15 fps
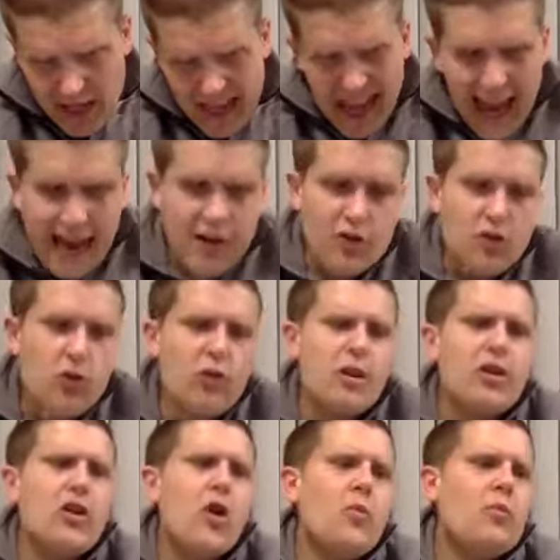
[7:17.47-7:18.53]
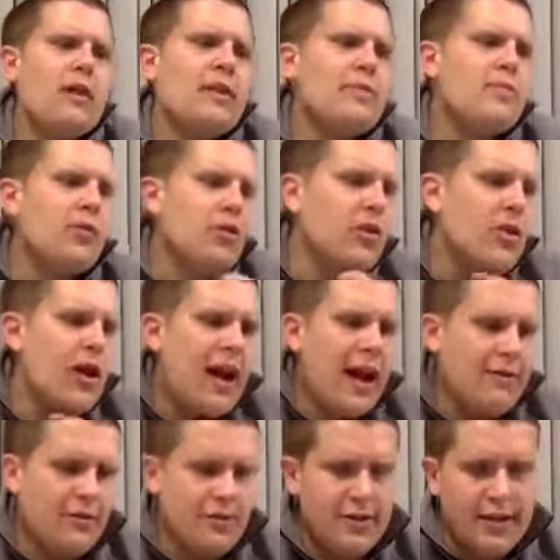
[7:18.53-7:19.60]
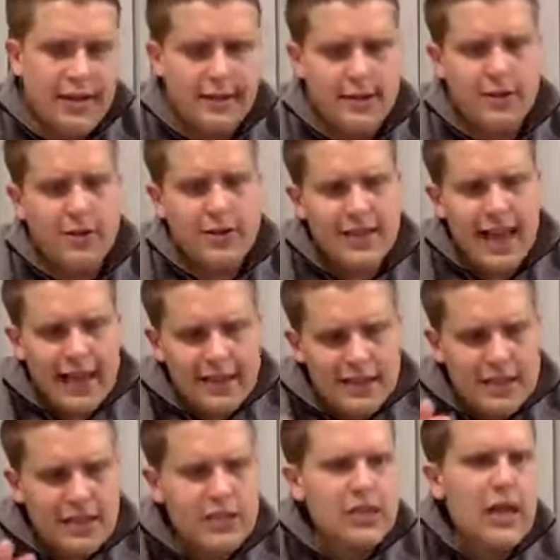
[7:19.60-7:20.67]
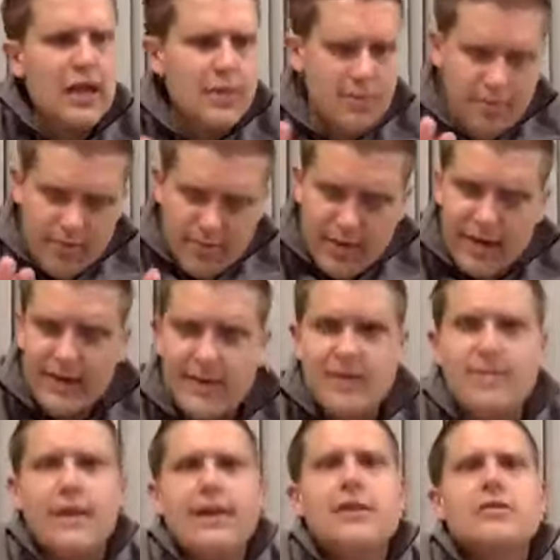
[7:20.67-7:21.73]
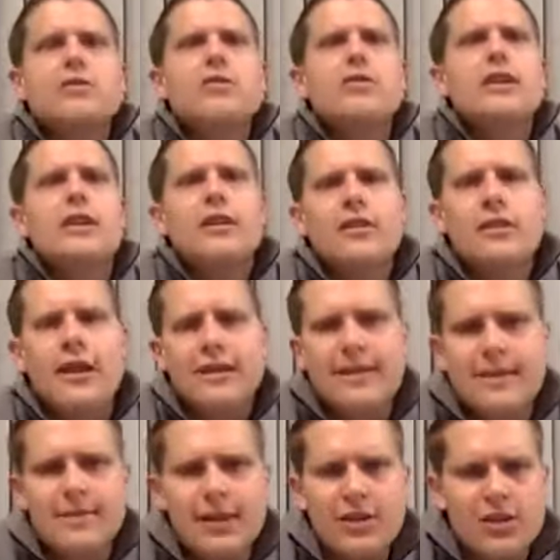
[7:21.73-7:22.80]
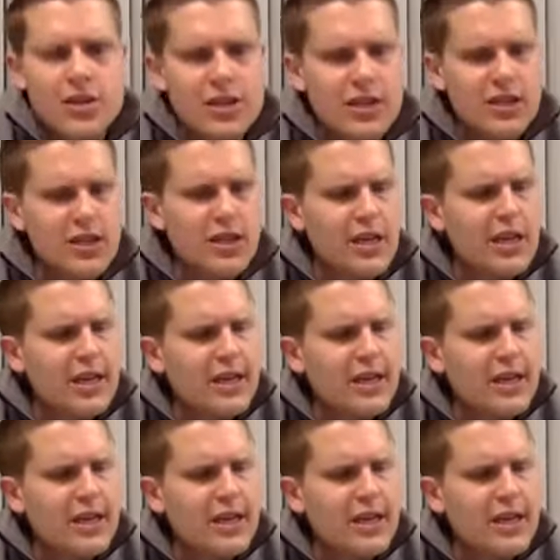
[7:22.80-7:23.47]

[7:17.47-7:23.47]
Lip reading: And there's really no big burn aftertaste. There is that slight bit of spice on there, as I mentioned.